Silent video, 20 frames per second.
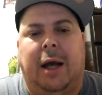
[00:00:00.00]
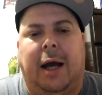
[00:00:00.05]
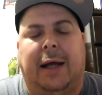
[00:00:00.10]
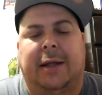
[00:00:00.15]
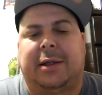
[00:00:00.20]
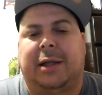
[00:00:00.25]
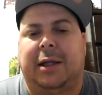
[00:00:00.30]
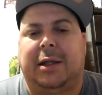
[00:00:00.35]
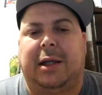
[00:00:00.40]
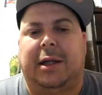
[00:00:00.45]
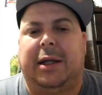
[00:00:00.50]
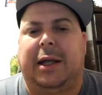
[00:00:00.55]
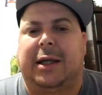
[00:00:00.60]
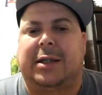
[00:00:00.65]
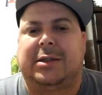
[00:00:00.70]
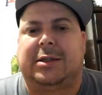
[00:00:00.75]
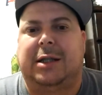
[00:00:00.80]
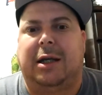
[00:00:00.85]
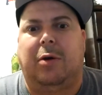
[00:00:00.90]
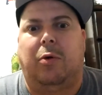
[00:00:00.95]
I think the
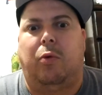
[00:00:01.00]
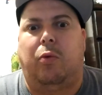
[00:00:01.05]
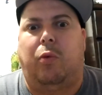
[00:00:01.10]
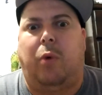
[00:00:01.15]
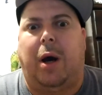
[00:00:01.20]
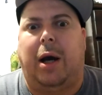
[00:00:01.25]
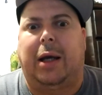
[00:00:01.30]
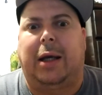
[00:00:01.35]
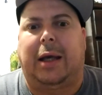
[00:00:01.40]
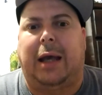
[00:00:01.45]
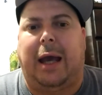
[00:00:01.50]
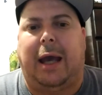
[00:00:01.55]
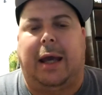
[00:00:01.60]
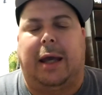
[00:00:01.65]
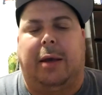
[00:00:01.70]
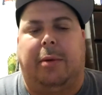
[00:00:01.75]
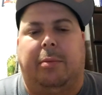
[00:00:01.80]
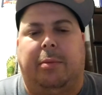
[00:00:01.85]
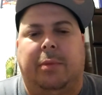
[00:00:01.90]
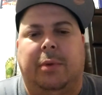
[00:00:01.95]
Knicks did one
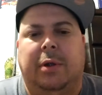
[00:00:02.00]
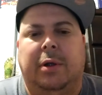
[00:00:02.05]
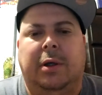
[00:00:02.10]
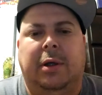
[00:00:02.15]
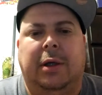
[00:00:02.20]
game.